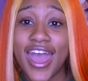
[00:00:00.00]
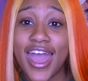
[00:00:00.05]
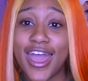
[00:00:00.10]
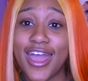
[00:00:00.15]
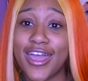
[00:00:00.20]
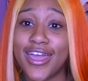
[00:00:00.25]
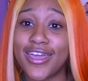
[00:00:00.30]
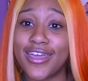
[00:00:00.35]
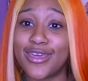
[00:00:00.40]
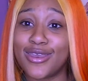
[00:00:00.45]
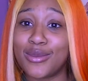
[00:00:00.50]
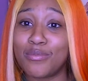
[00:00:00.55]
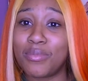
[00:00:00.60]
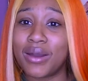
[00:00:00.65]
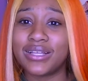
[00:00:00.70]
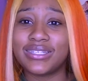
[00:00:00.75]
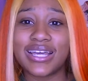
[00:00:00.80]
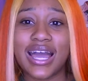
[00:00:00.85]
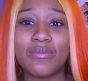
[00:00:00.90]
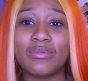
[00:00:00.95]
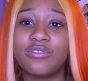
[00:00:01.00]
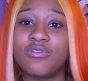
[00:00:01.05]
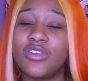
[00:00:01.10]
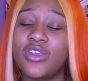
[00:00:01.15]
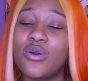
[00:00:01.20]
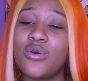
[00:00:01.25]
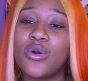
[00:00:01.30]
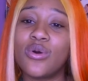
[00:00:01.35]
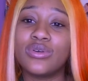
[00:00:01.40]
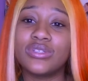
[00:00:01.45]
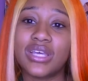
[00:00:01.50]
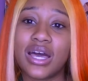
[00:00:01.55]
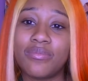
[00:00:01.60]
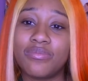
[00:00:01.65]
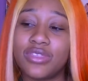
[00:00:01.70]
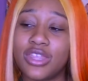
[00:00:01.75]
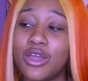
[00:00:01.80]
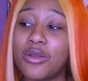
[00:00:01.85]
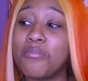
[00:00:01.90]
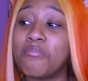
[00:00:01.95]
And by the time this video goes
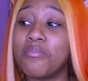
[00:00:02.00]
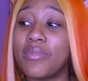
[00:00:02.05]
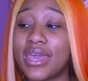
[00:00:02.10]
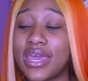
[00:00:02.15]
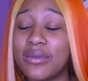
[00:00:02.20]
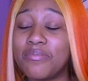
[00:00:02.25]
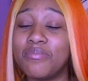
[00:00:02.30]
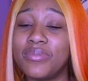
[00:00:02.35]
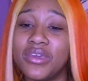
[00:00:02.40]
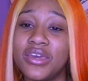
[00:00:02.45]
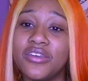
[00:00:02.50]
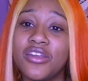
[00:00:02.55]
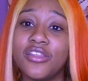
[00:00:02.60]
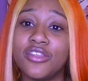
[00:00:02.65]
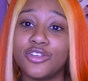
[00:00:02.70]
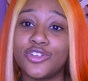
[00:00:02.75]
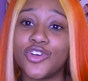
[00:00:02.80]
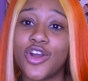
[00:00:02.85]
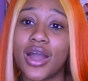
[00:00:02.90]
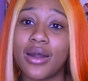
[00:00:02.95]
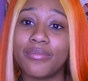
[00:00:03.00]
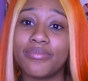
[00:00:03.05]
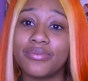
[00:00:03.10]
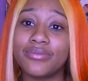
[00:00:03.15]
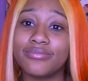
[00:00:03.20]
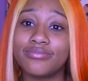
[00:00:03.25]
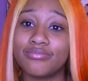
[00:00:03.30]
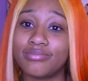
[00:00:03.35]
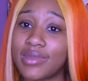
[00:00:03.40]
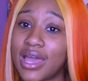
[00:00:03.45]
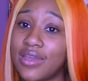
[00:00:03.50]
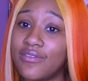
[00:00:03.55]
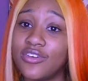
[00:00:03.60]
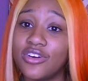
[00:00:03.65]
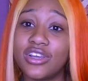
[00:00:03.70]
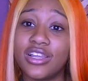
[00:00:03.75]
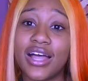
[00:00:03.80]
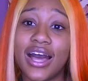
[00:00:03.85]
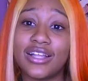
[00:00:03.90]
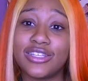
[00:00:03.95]
up, there may be another drop. Not even
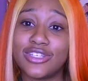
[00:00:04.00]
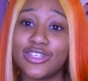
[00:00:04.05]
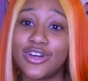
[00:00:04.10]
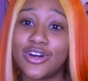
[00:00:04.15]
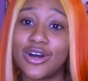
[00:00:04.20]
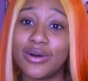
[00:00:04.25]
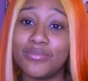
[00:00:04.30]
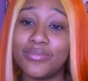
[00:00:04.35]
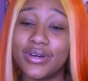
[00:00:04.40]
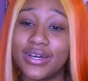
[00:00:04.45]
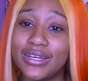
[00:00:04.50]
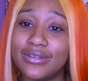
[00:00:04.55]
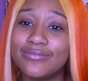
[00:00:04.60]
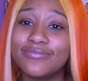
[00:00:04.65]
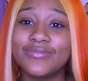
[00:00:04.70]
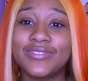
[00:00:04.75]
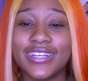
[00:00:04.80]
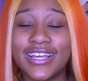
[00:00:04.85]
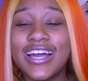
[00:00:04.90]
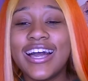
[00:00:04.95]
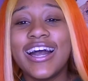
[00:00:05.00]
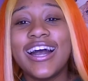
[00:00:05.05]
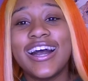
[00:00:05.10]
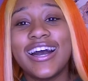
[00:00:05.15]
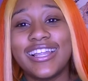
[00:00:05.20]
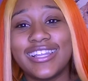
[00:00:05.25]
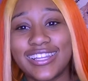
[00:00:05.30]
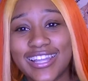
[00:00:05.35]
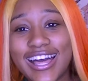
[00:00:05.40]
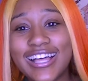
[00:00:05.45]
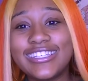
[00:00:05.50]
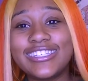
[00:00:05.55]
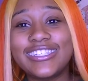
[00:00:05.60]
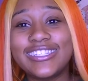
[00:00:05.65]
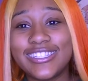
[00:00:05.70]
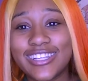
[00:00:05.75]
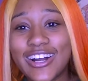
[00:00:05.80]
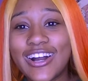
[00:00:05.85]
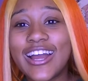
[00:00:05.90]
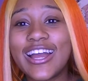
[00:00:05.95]
gonna lie to y'all, but let's
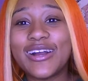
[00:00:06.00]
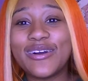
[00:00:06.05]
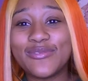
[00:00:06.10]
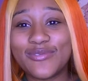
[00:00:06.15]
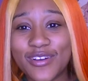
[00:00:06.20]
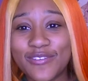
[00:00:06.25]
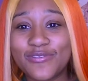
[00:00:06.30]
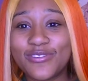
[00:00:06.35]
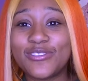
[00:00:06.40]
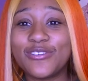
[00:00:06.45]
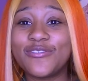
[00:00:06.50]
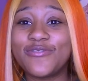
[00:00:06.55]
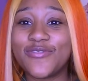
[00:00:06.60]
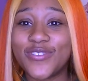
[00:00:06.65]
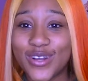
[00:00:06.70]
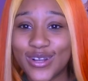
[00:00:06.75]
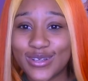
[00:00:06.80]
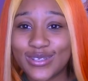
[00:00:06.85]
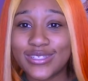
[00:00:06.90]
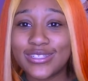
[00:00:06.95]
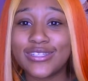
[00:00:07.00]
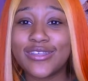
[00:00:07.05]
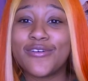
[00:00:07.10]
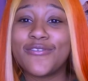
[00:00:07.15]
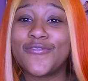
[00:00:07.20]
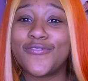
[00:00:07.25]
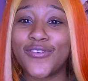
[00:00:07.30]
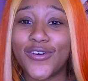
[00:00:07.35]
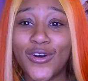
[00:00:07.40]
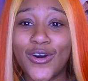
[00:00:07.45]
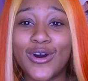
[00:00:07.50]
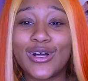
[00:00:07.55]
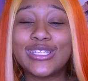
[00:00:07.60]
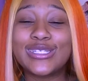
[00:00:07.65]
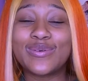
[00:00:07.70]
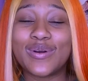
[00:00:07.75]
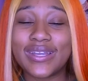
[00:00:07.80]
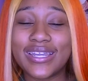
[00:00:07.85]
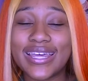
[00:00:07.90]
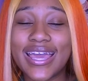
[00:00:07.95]
start with the first fall
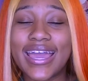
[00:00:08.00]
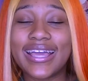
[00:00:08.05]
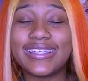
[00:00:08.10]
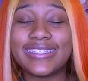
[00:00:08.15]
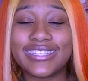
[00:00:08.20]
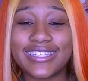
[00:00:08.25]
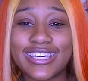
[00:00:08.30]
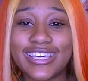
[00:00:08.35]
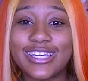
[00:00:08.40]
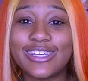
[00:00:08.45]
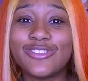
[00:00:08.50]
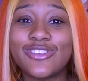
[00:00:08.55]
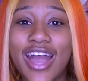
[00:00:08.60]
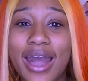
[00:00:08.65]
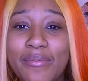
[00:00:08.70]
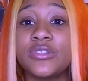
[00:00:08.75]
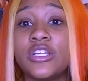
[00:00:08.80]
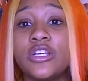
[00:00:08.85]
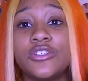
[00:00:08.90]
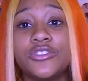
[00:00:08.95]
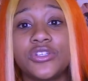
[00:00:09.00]
twenty eighteen drop.